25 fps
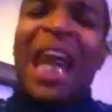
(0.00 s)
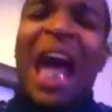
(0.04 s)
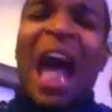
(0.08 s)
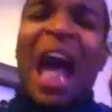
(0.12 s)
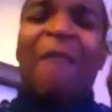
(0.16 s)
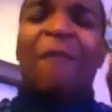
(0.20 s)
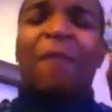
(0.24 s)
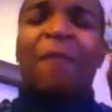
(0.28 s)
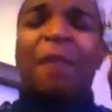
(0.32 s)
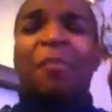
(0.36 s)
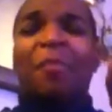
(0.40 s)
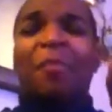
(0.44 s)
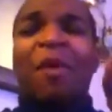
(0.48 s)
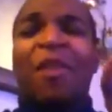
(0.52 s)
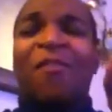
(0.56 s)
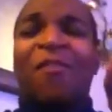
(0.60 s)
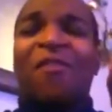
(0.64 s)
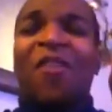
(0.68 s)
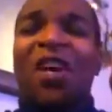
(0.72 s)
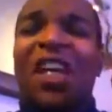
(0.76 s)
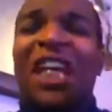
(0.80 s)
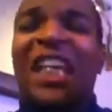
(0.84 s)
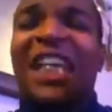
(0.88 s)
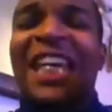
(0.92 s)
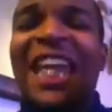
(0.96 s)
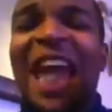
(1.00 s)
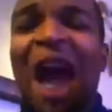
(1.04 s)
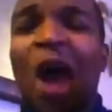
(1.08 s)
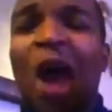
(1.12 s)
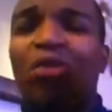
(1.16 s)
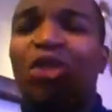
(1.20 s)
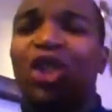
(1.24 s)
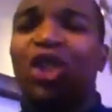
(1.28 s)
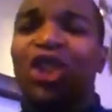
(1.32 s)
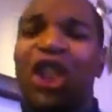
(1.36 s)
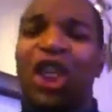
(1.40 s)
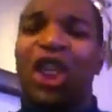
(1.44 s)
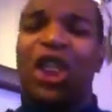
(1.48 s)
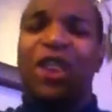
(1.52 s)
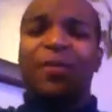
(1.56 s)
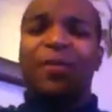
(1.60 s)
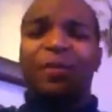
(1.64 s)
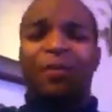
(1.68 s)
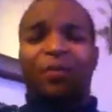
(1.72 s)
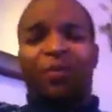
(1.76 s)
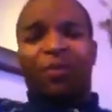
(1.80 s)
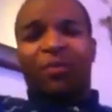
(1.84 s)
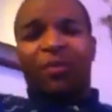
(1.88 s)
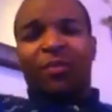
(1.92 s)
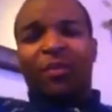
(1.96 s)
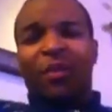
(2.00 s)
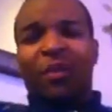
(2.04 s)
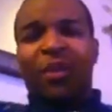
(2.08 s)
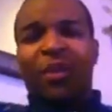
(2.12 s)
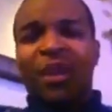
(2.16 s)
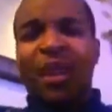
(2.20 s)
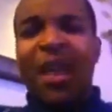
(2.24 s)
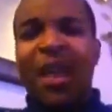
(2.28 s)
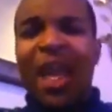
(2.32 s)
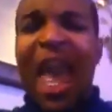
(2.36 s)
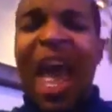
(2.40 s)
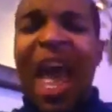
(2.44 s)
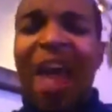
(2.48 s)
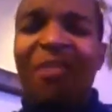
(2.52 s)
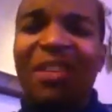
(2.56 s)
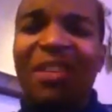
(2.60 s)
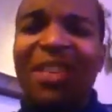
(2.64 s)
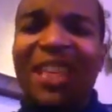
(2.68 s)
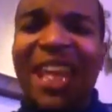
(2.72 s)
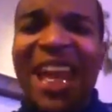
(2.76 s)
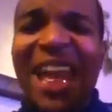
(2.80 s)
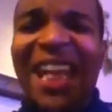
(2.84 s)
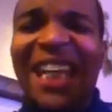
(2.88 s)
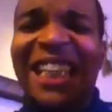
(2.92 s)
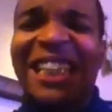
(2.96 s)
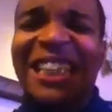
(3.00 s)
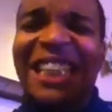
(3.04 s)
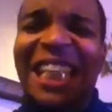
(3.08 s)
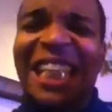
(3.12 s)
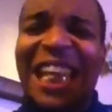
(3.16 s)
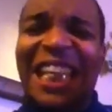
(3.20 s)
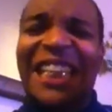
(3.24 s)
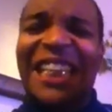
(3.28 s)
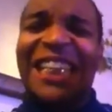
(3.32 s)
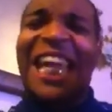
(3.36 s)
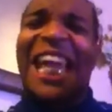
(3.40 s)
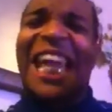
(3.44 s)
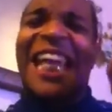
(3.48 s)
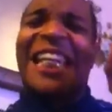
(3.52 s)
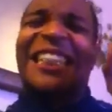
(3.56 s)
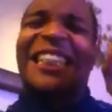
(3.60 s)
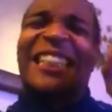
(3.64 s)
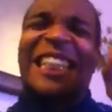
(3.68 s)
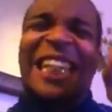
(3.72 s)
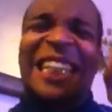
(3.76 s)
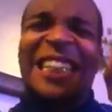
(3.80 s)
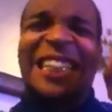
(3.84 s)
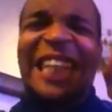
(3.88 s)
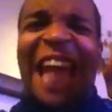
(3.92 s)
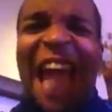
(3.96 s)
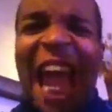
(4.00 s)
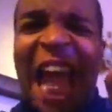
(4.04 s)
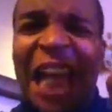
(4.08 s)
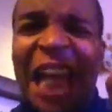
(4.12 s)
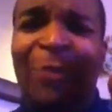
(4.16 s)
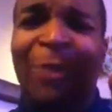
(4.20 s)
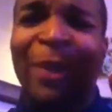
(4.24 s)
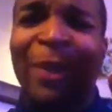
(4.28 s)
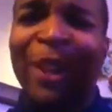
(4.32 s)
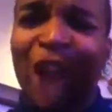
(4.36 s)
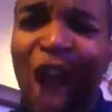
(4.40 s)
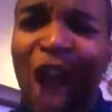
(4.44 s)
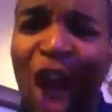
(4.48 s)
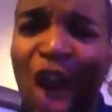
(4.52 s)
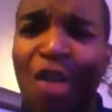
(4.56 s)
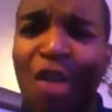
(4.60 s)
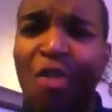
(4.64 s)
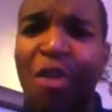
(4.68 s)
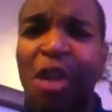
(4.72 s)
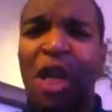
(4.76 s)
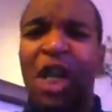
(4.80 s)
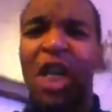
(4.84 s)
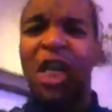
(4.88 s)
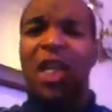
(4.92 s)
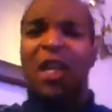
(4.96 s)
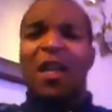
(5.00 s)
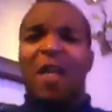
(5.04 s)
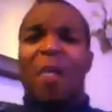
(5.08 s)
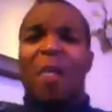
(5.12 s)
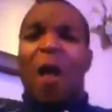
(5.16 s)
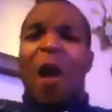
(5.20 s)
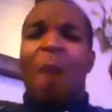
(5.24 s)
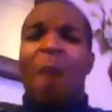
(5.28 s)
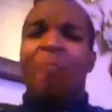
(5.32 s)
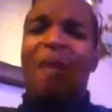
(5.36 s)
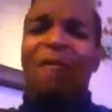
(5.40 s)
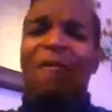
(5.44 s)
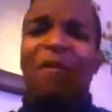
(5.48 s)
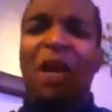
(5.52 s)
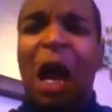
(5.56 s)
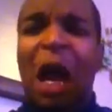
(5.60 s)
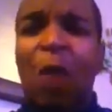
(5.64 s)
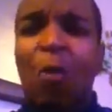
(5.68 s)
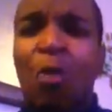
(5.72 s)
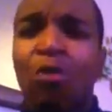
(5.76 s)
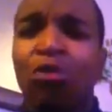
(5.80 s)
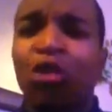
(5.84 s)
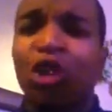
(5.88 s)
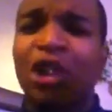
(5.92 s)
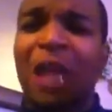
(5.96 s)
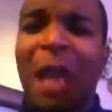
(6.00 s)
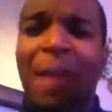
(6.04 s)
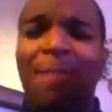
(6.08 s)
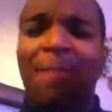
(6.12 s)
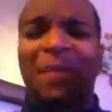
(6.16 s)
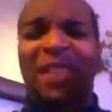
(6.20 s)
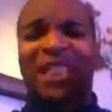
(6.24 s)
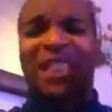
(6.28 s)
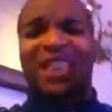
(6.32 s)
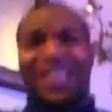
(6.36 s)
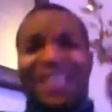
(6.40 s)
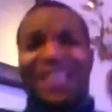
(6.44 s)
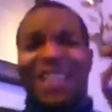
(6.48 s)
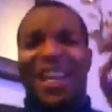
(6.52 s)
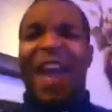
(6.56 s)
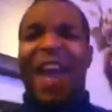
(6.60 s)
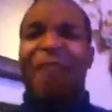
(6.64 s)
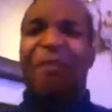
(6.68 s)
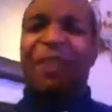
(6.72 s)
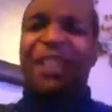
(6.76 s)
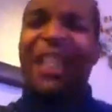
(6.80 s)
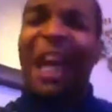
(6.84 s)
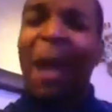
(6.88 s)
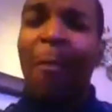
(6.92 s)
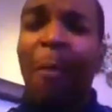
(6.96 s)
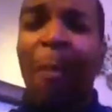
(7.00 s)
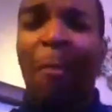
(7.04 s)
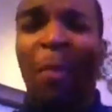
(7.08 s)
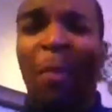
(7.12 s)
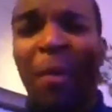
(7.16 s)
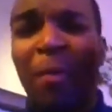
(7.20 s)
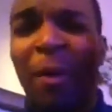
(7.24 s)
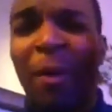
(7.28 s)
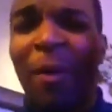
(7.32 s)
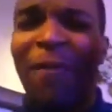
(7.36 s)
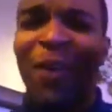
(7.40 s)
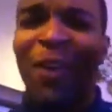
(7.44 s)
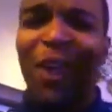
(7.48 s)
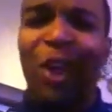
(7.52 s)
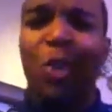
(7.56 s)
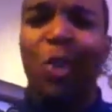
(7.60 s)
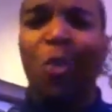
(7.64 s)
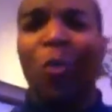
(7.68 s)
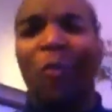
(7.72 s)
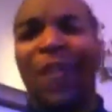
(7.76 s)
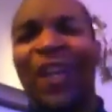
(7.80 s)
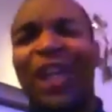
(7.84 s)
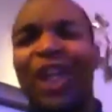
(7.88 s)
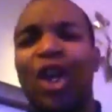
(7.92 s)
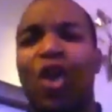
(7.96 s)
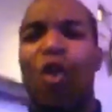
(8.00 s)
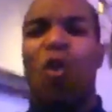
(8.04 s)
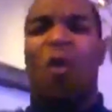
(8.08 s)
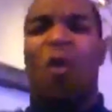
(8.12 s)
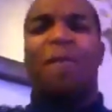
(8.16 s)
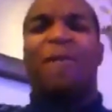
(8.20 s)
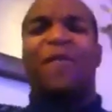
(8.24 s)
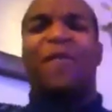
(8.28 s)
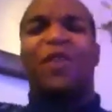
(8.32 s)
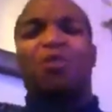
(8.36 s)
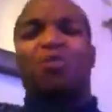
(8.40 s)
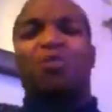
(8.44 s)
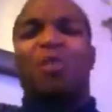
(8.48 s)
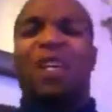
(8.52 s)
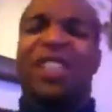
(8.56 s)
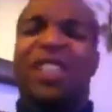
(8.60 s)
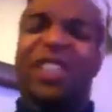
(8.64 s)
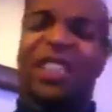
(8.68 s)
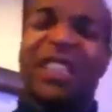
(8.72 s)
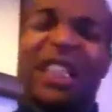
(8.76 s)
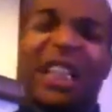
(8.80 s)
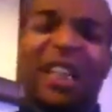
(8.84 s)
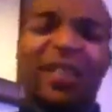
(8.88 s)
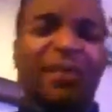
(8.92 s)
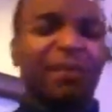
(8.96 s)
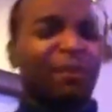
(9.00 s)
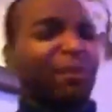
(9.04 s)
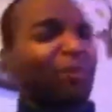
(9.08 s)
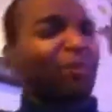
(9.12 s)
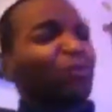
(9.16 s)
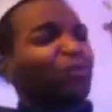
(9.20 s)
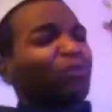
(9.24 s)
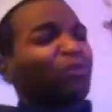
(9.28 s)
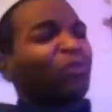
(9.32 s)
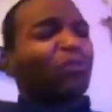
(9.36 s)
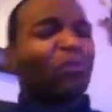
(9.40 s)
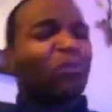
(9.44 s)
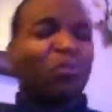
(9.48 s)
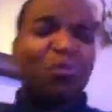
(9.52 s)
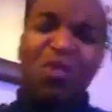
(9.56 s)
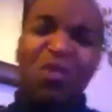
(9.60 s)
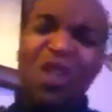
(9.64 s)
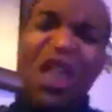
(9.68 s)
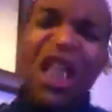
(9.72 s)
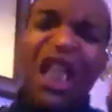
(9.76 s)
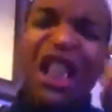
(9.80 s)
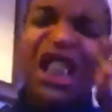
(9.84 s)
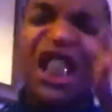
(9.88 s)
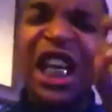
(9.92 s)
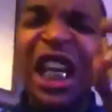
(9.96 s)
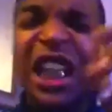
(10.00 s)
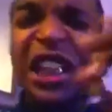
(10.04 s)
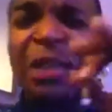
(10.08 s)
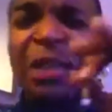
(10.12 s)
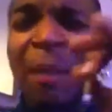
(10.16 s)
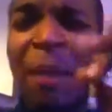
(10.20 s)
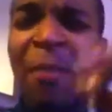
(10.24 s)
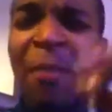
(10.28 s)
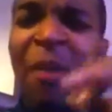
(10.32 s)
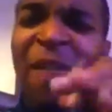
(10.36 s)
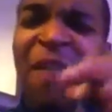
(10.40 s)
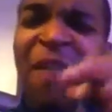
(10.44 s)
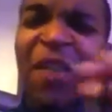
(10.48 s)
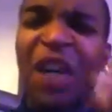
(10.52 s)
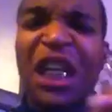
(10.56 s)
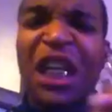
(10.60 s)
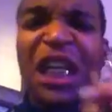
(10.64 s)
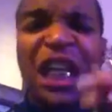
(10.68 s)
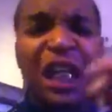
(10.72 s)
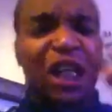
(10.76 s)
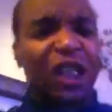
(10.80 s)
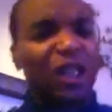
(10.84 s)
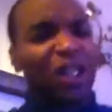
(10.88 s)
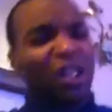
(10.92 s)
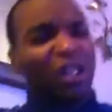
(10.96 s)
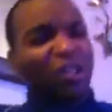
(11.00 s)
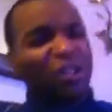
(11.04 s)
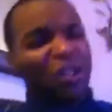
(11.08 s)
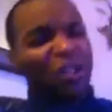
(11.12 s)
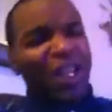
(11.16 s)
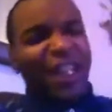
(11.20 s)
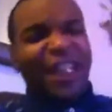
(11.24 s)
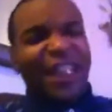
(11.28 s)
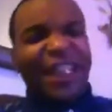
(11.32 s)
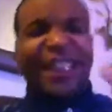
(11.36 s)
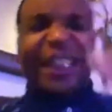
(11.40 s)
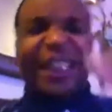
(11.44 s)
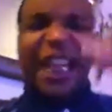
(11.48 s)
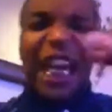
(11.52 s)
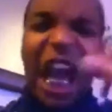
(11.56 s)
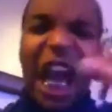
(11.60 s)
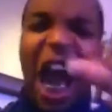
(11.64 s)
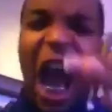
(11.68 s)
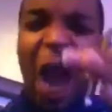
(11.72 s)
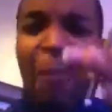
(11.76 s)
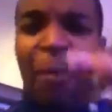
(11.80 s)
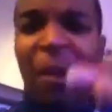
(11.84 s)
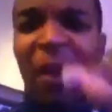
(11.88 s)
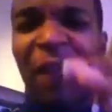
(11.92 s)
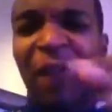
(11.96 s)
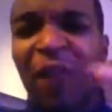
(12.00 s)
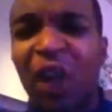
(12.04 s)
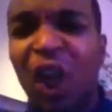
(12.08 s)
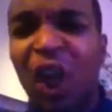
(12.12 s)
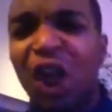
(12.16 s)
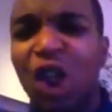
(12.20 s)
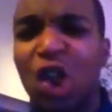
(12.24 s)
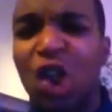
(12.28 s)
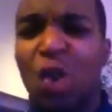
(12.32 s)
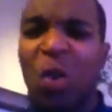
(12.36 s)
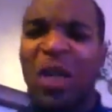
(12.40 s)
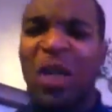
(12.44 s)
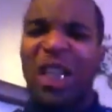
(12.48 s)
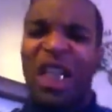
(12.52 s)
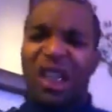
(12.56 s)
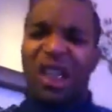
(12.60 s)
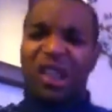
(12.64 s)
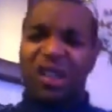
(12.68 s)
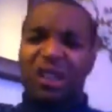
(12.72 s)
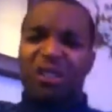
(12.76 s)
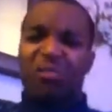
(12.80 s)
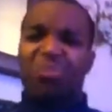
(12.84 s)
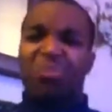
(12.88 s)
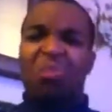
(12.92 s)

live from the motherfucking couch, nigga. Having things, seeing things, season has returned, nigga. Motherfucker, I won't stop this shit, nigga. Every day we'll put a motherfucking new video up for you niggas, nigga. Shout out to my motherfucking nigga, J.I. motherfucking Ewan, nigga.